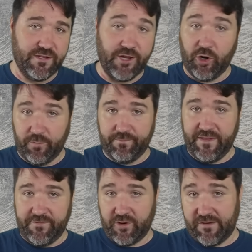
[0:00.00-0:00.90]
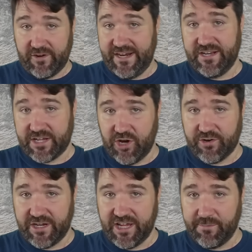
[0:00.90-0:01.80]
Though, if you're ever eating a
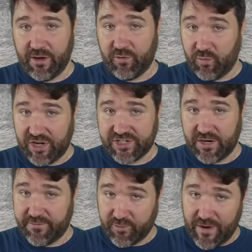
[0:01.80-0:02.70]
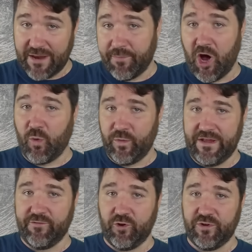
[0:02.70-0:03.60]
coconut, you might want to watch out for the red palm
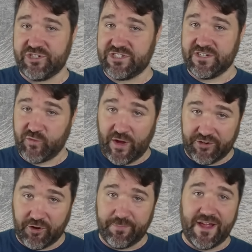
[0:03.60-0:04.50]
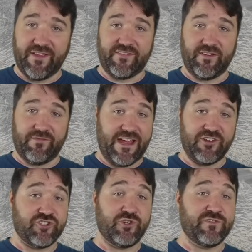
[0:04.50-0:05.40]
weevil, which is a well known pest of
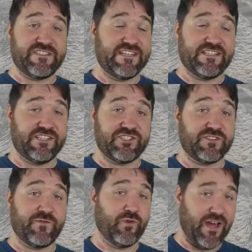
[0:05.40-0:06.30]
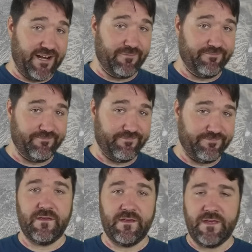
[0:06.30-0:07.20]
that juicy and delicious food item.
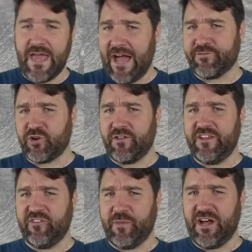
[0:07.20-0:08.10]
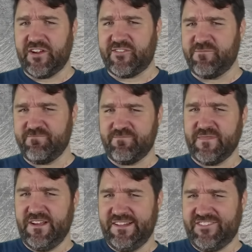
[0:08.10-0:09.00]
After all these bugs,
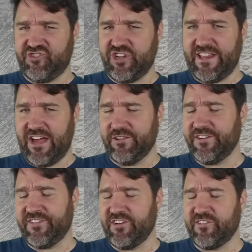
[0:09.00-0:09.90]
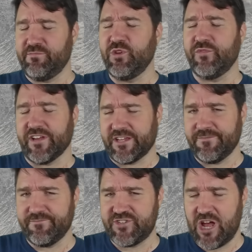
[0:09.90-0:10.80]
let's chill out and listen to some music,
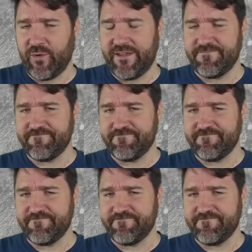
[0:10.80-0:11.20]
shall we?